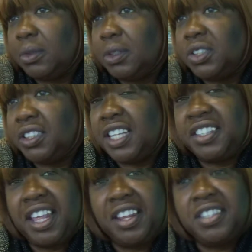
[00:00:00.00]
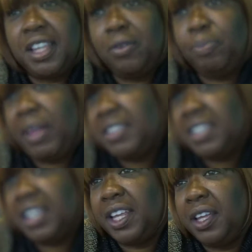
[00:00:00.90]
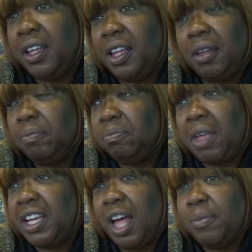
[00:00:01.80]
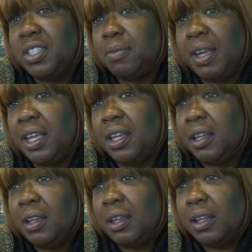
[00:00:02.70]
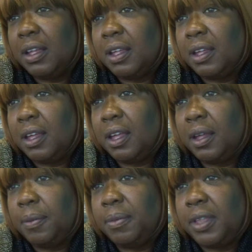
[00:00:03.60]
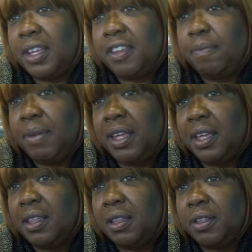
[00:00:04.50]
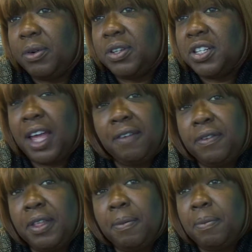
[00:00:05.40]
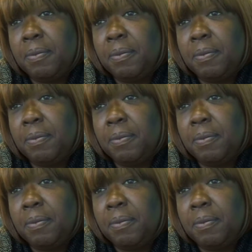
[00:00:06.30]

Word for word: Just uh, uh, basically, uh, they come to me. Um, they give me the authority to act for them,